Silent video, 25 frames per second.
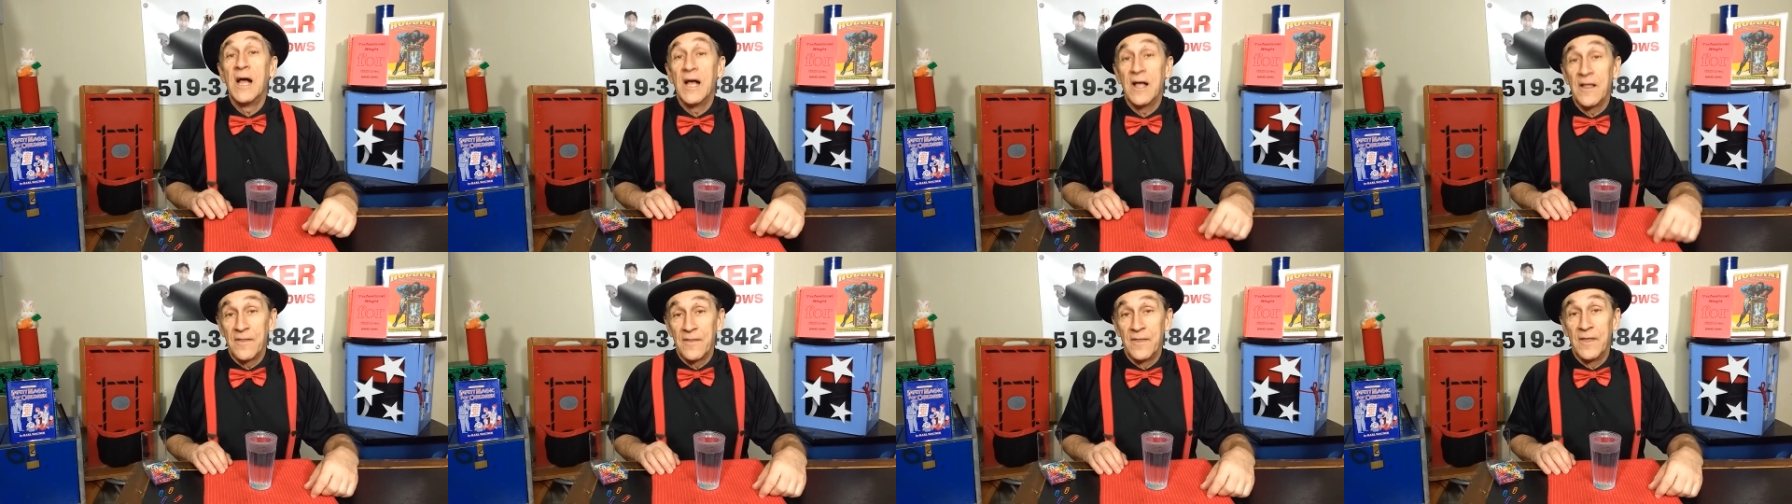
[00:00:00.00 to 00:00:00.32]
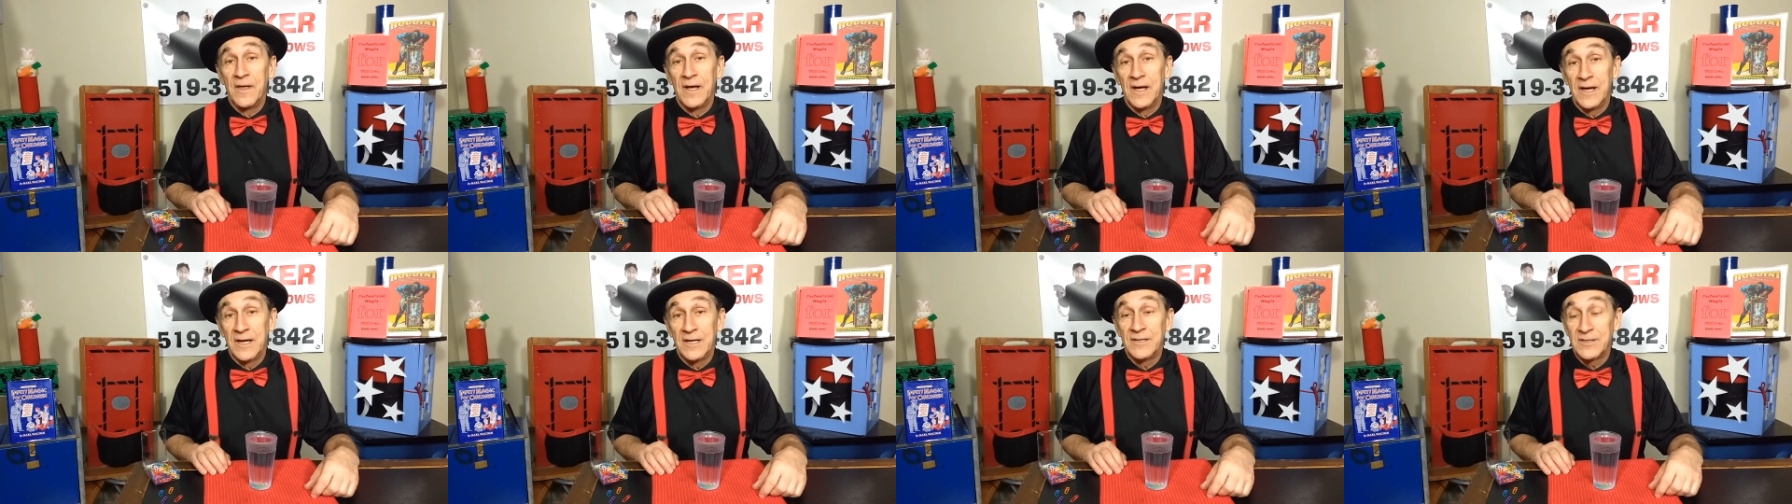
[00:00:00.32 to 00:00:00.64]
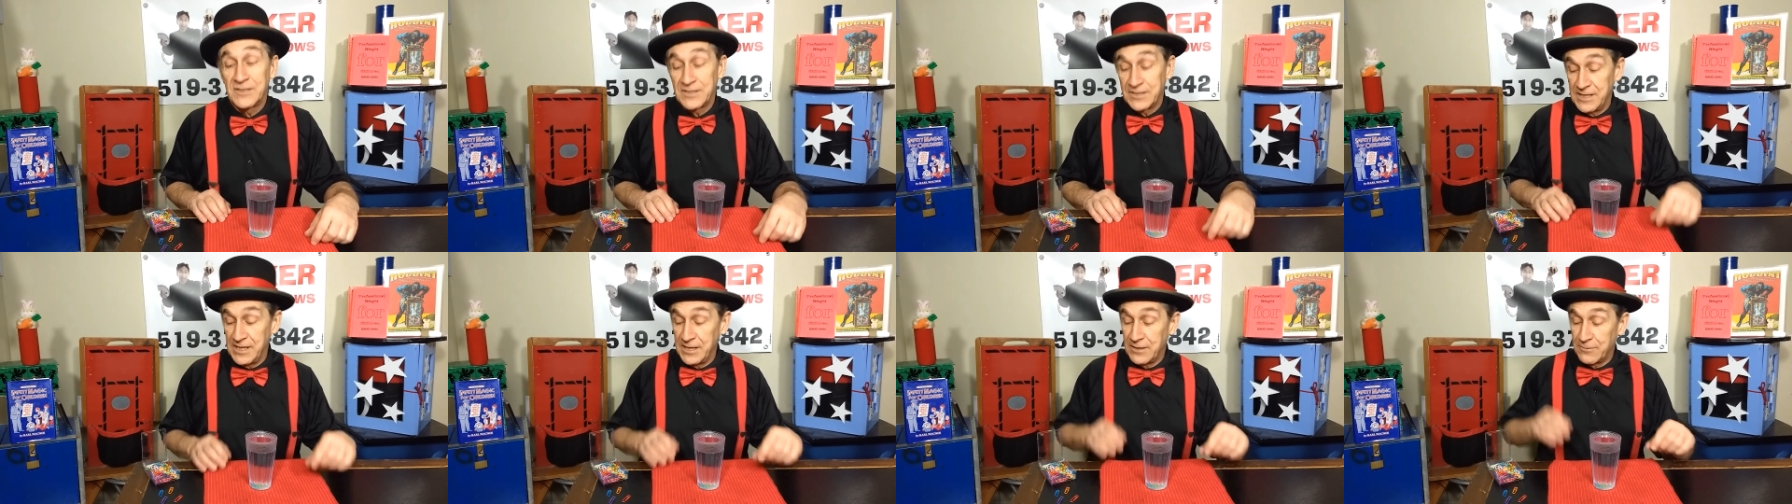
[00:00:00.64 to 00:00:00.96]
the
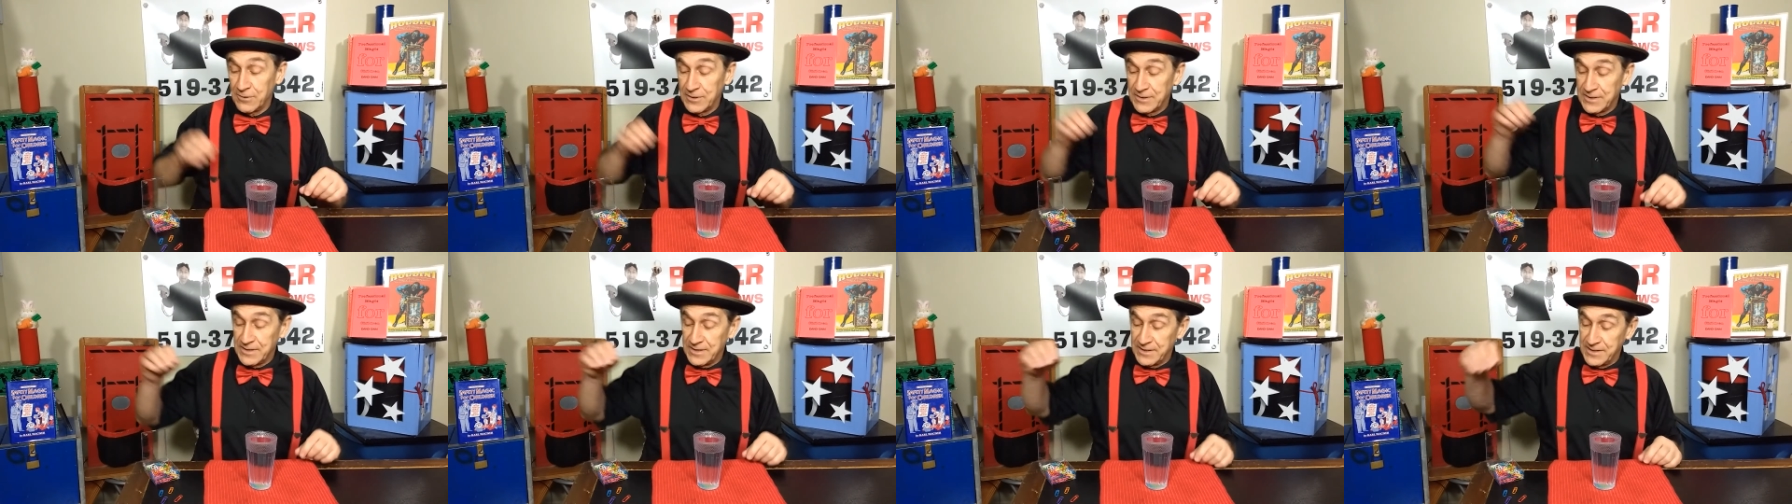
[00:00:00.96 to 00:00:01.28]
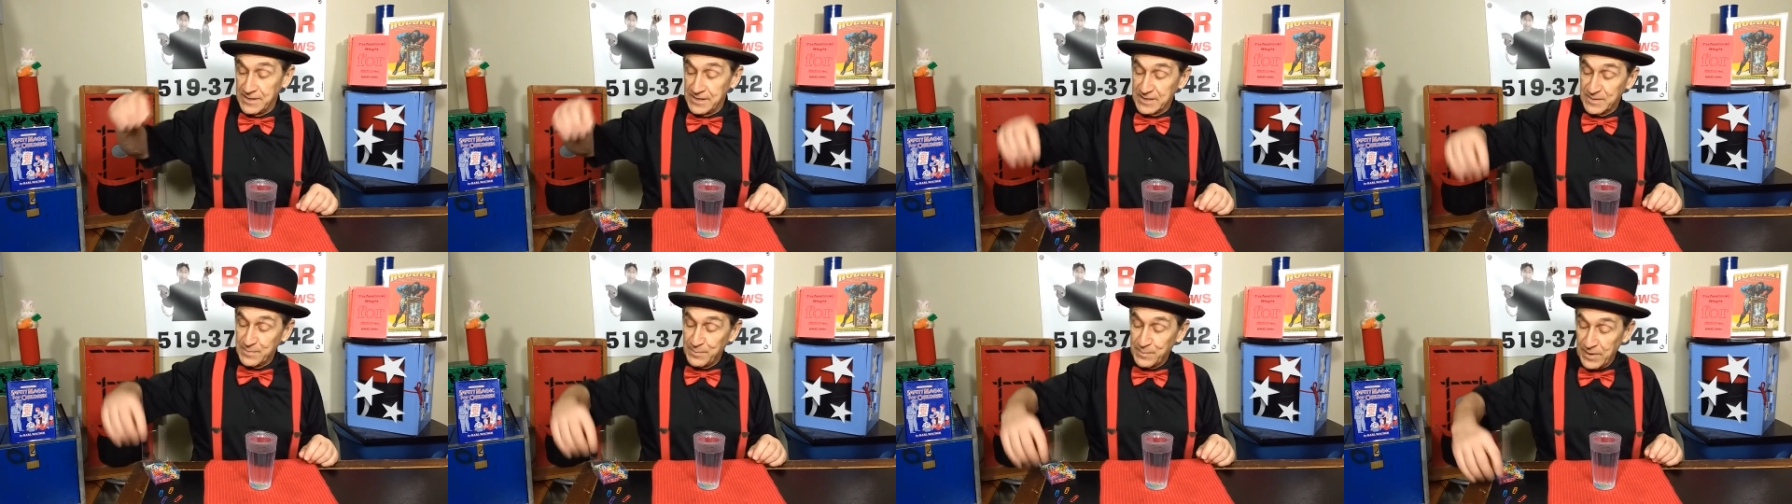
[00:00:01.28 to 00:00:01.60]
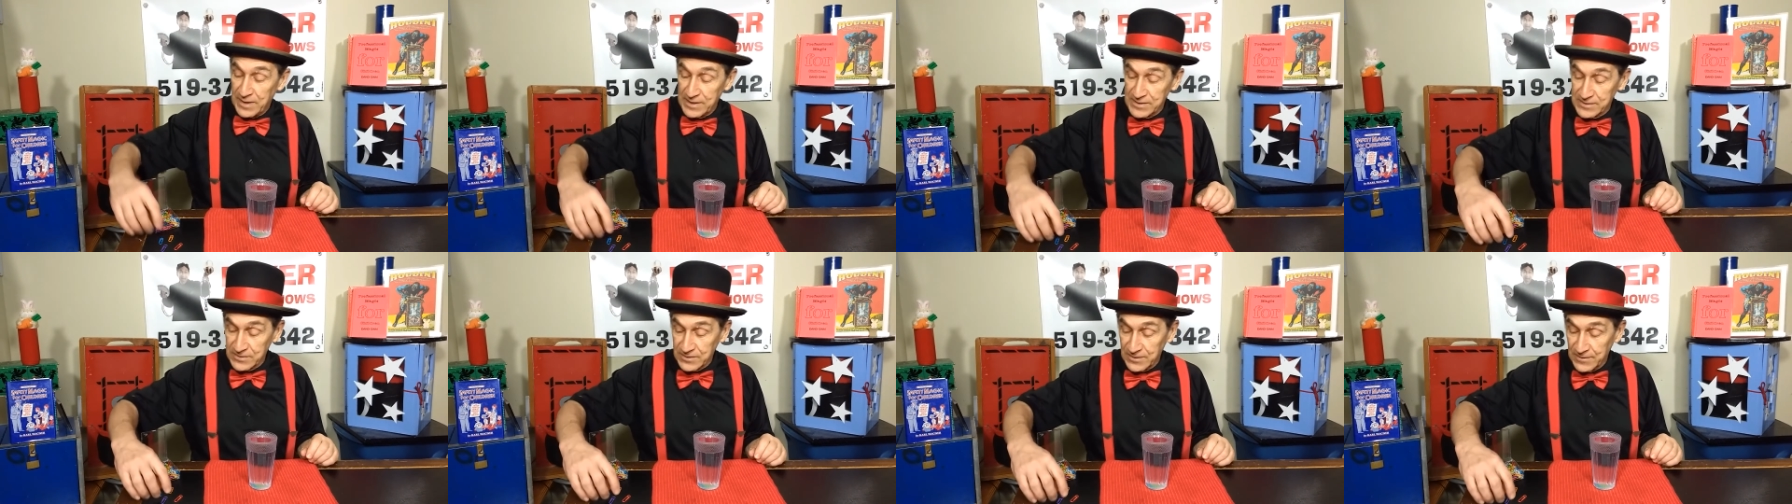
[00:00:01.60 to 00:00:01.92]
secret to this
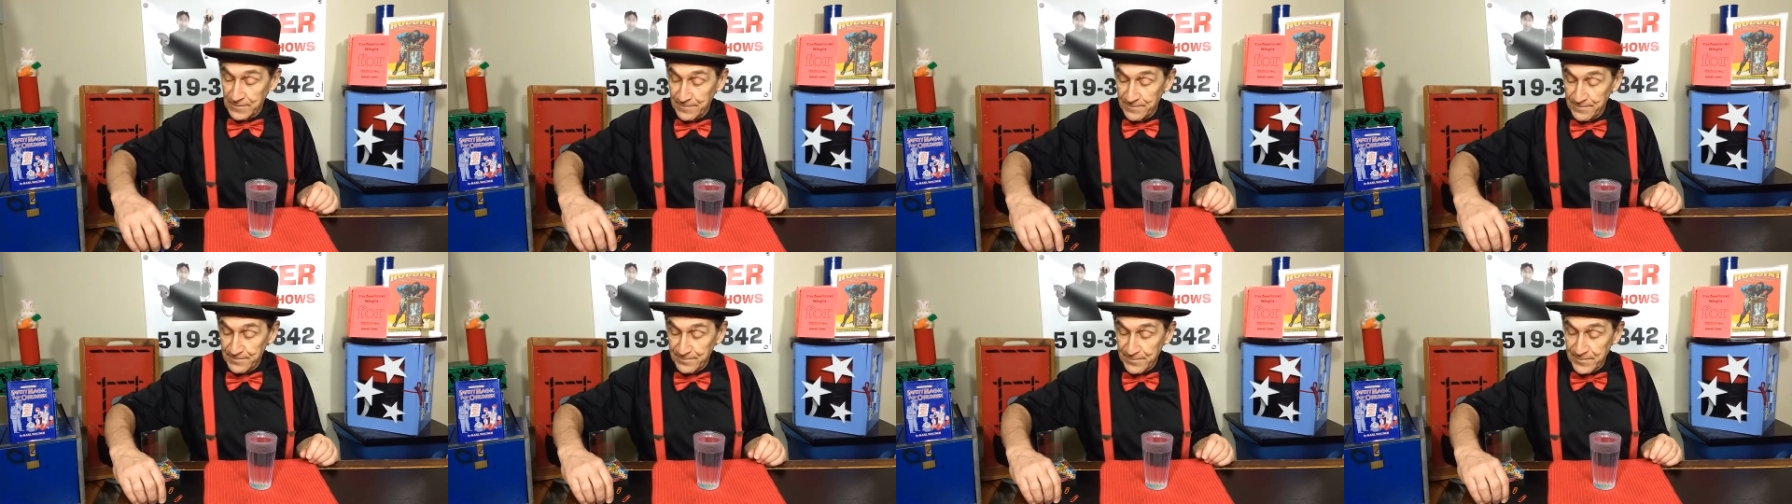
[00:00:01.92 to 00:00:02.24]
puzzle.